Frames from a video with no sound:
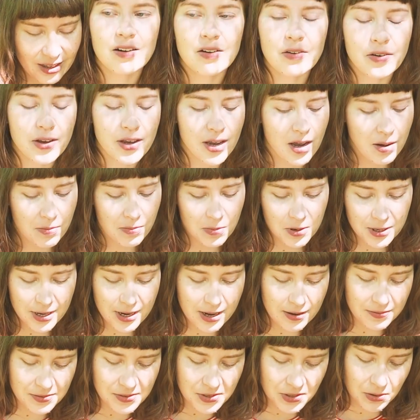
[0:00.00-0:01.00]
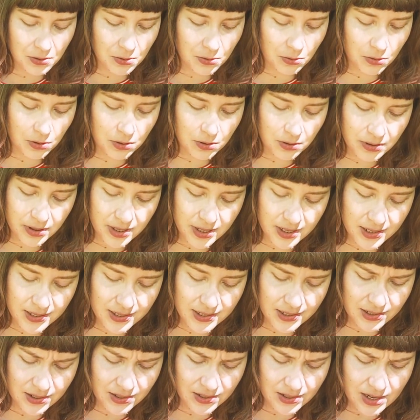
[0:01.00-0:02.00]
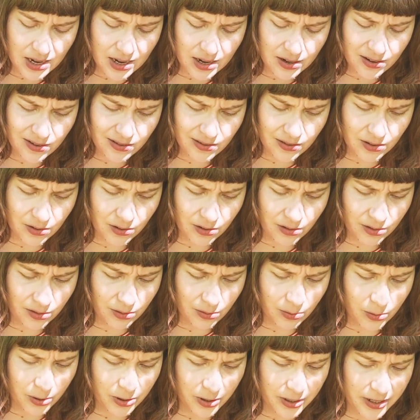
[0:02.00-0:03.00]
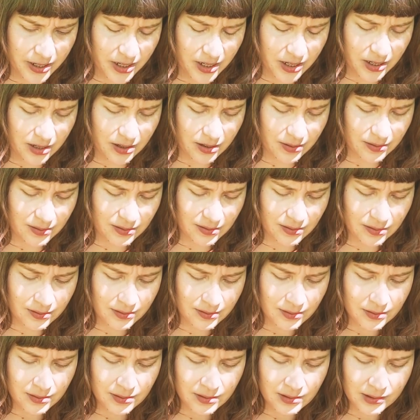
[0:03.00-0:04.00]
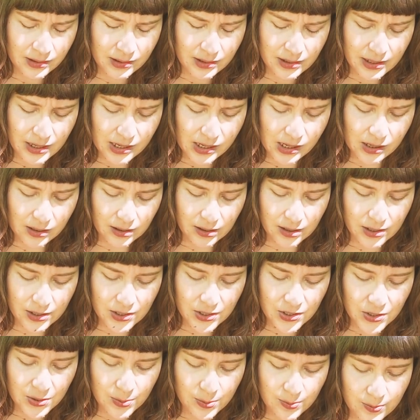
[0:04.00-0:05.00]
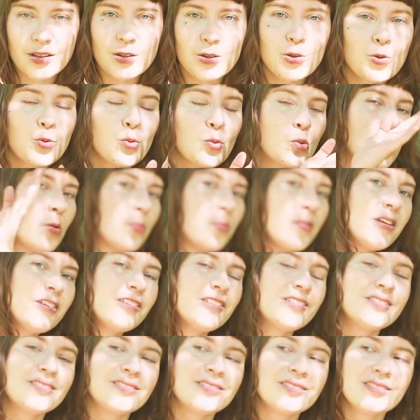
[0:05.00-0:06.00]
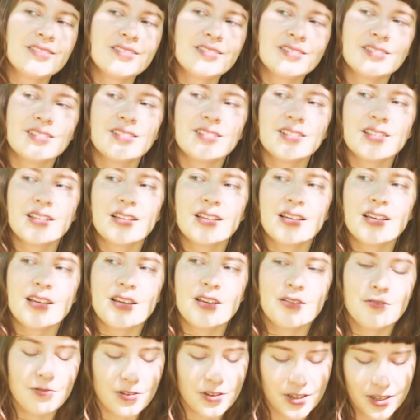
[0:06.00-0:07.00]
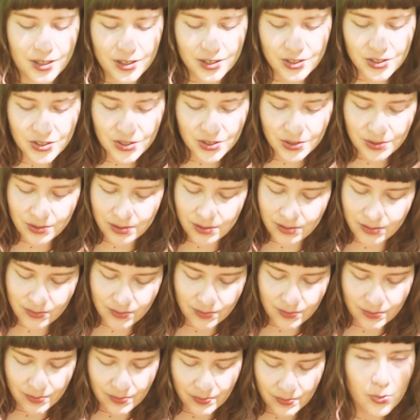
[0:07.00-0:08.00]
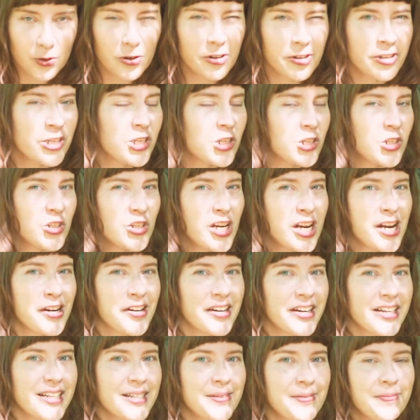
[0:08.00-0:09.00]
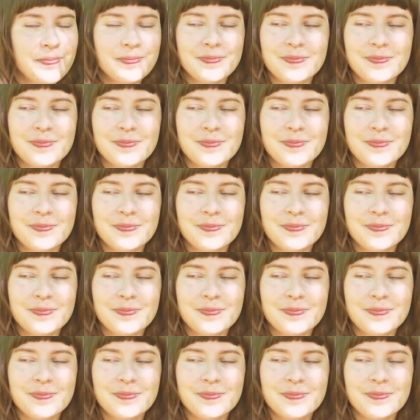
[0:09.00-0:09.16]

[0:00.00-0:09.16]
Okay, I'm gonna have to Google this because I don't know the word in English. Tuomi in Finnish. Bird cherry.